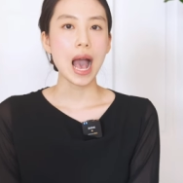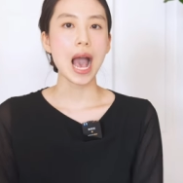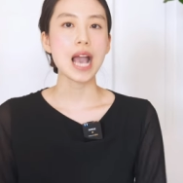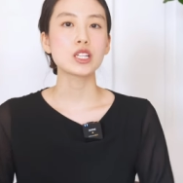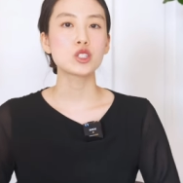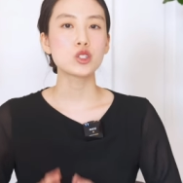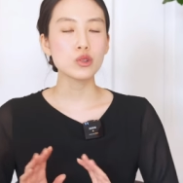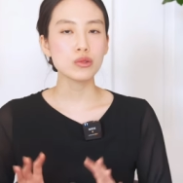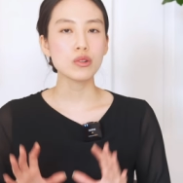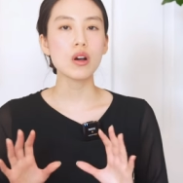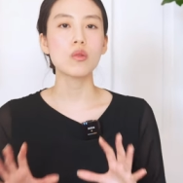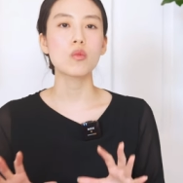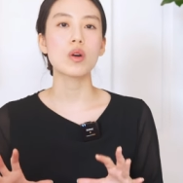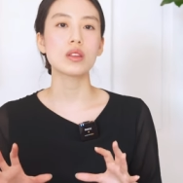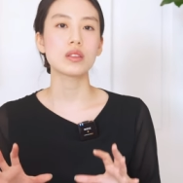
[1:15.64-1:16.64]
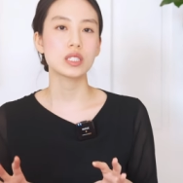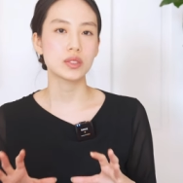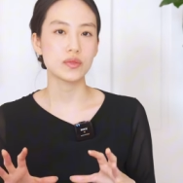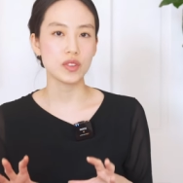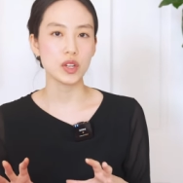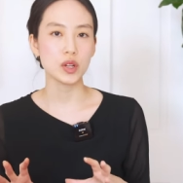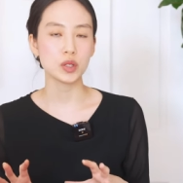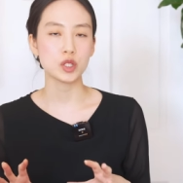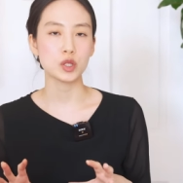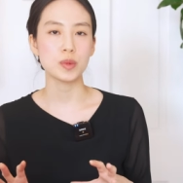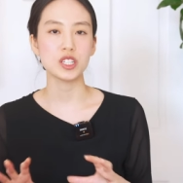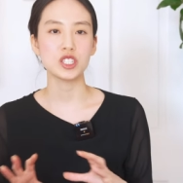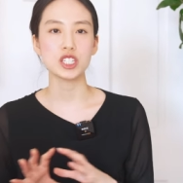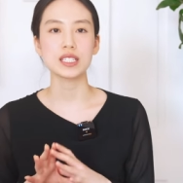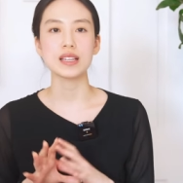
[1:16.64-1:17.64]
I do not want this video to
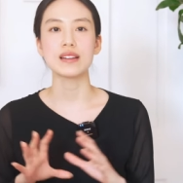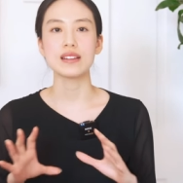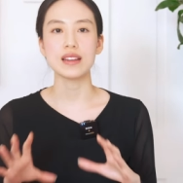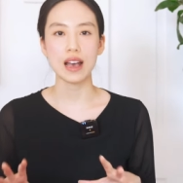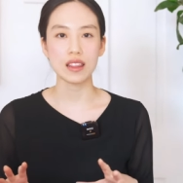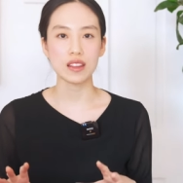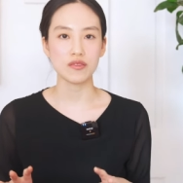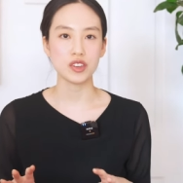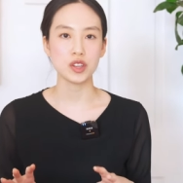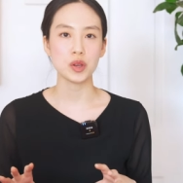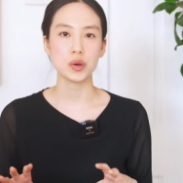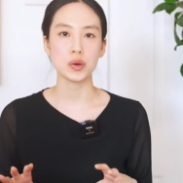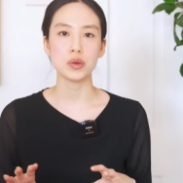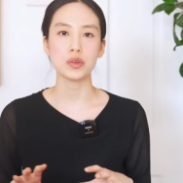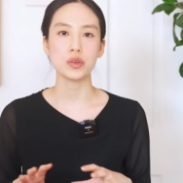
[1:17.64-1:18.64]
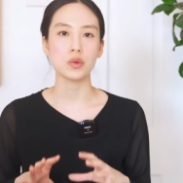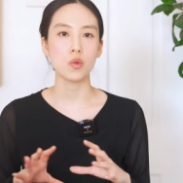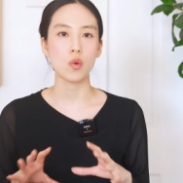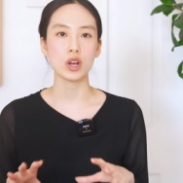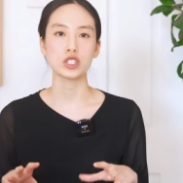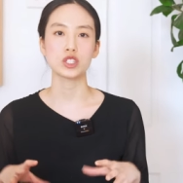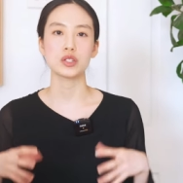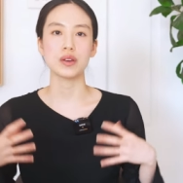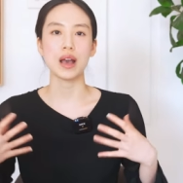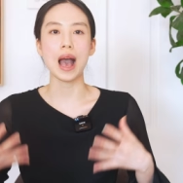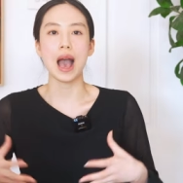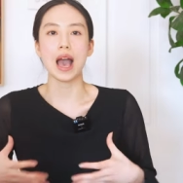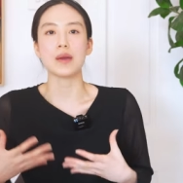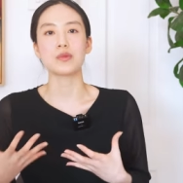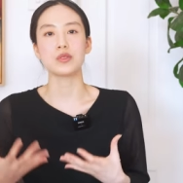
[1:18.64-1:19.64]
be just another video you watch to
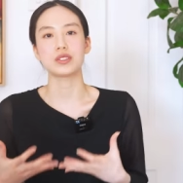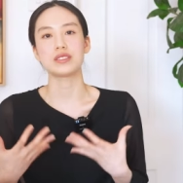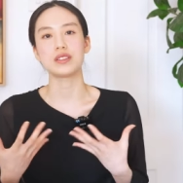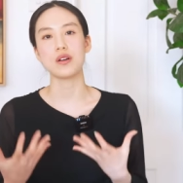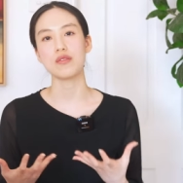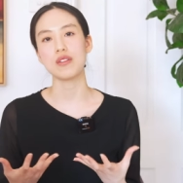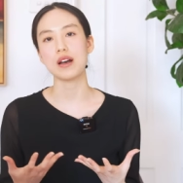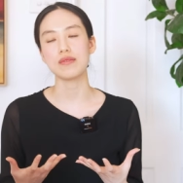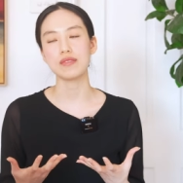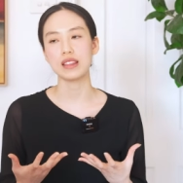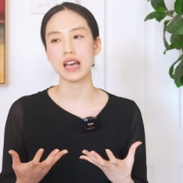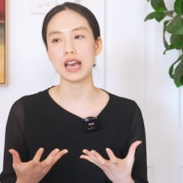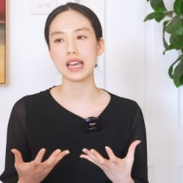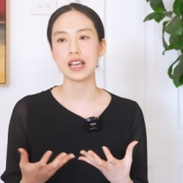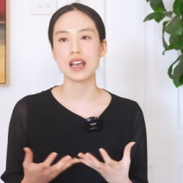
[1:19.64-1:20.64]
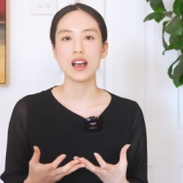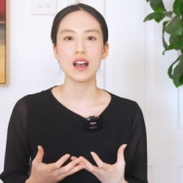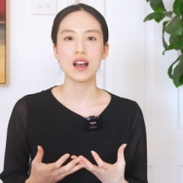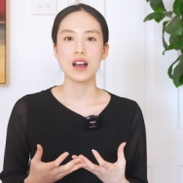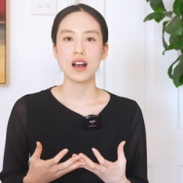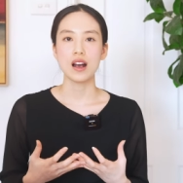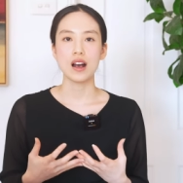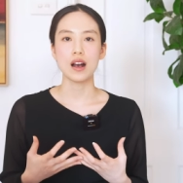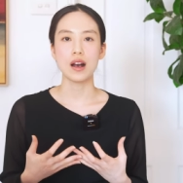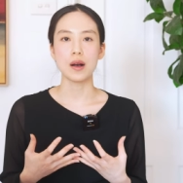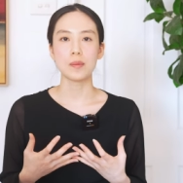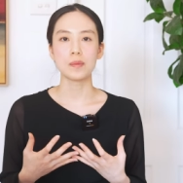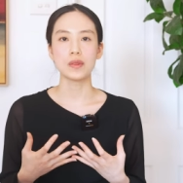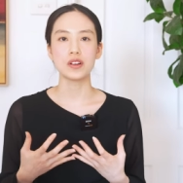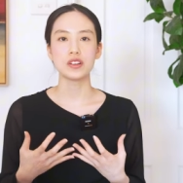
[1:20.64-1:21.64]
hype yourself up like
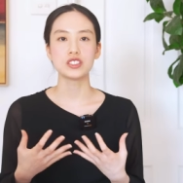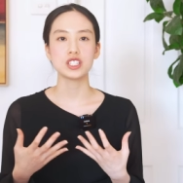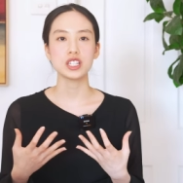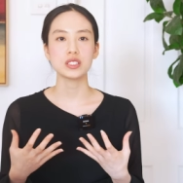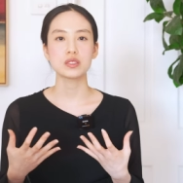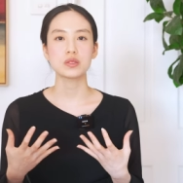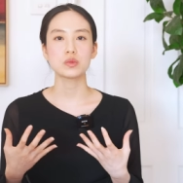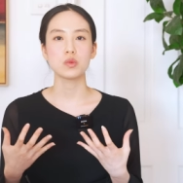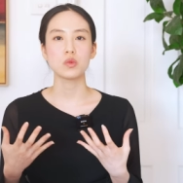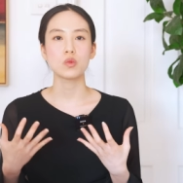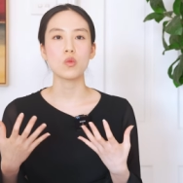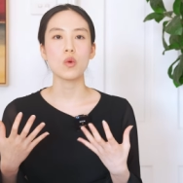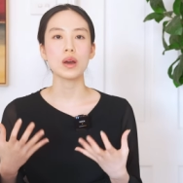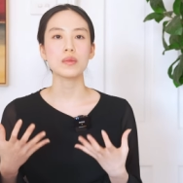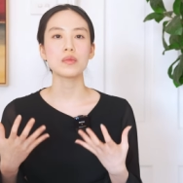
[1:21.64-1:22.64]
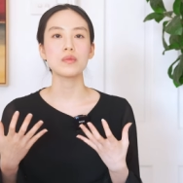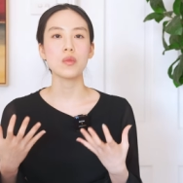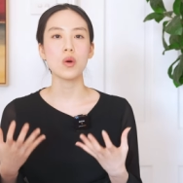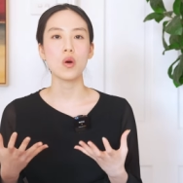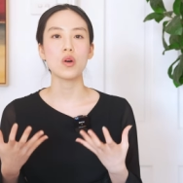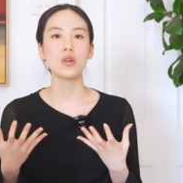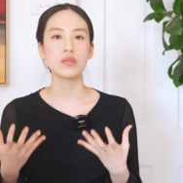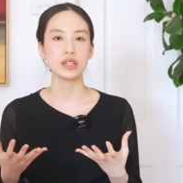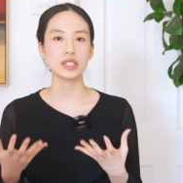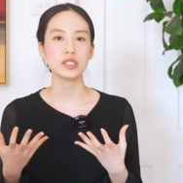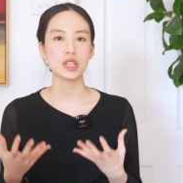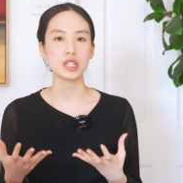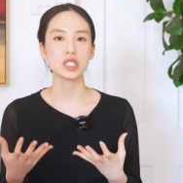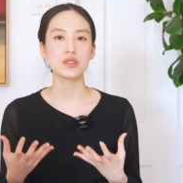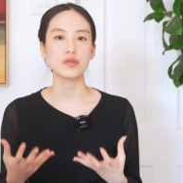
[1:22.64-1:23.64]
um, uh, just one more
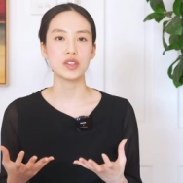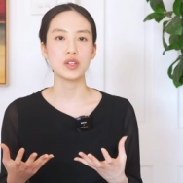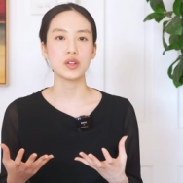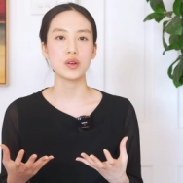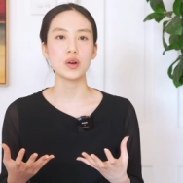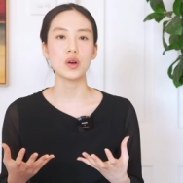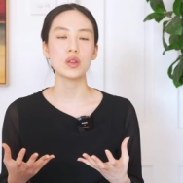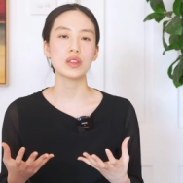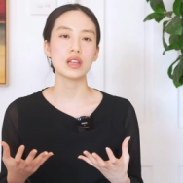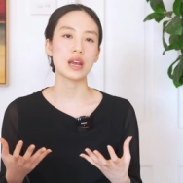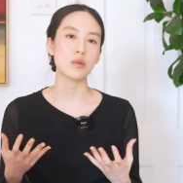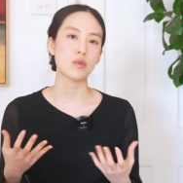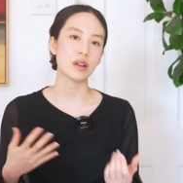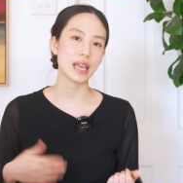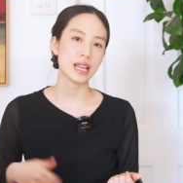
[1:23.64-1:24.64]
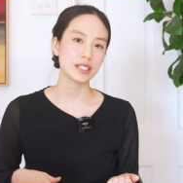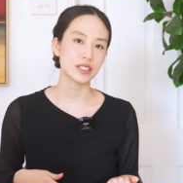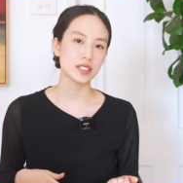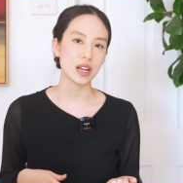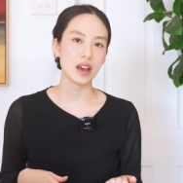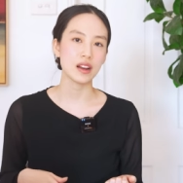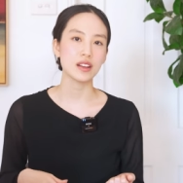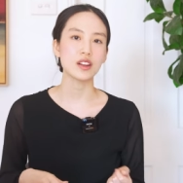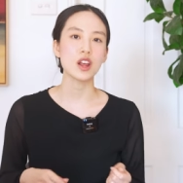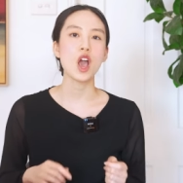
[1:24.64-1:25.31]
research video then I will get started.